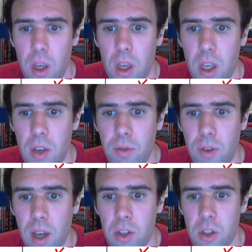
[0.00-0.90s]
If
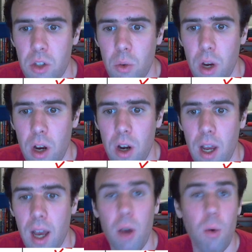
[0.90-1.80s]
x squared,
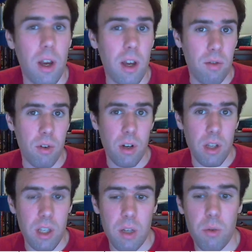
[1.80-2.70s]
however,
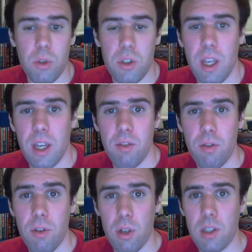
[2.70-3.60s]
equals negative
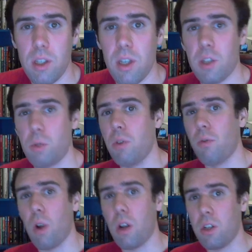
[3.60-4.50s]
36, we've
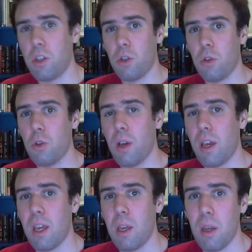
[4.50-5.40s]
run into
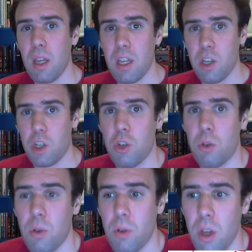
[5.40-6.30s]
an
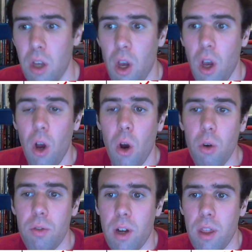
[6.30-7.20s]
issue.
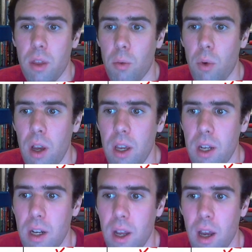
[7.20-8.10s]
Over on the
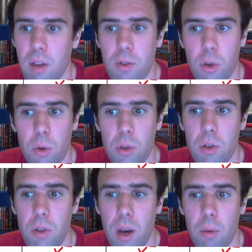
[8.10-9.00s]
right, I've told
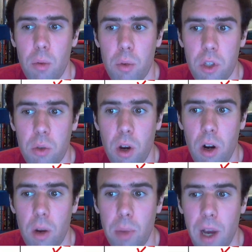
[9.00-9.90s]
you that when we square
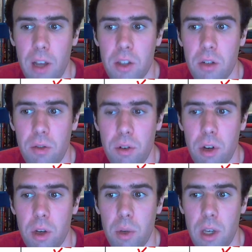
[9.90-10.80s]
a positive
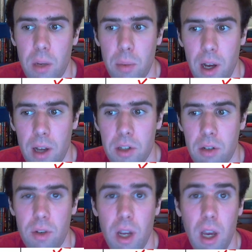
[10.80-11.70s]
3, we get a
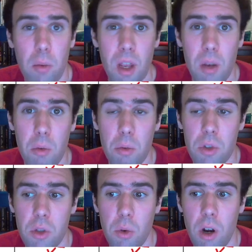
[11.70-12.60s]
positive 9, and when we
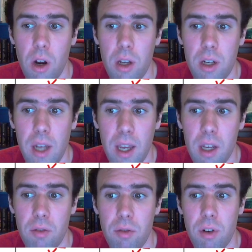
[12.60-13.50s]
square a
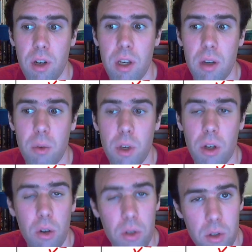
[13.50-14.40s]
negative 3, we
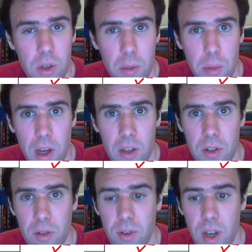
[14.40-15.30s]
also get a
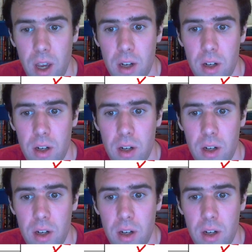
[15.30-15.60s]
positive 9.